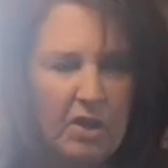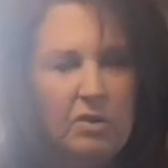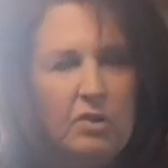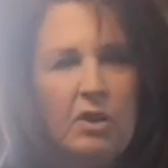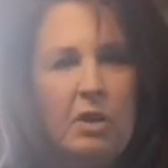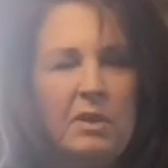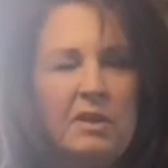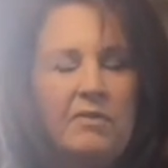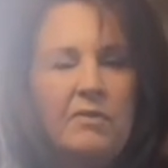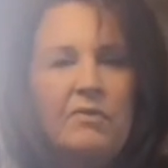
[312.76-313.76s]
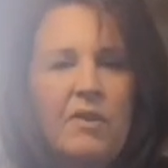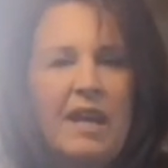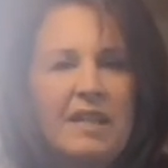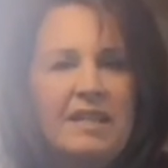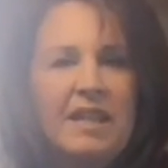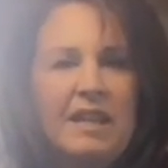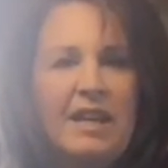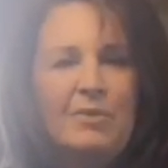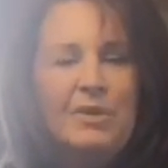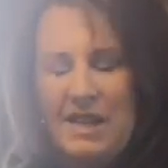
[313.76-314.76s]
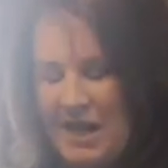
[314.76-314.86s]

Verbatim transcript: talking to a couple of different friends and they were